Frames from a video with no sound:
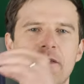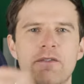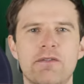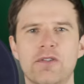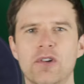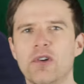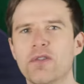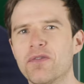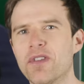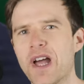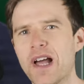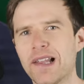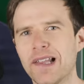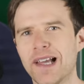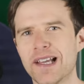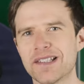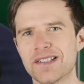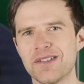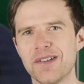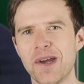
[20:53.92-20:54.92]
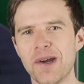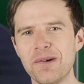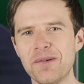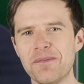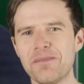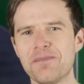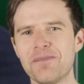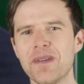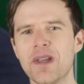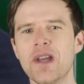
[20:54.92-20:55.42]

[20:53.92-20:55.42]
Fluff that last note.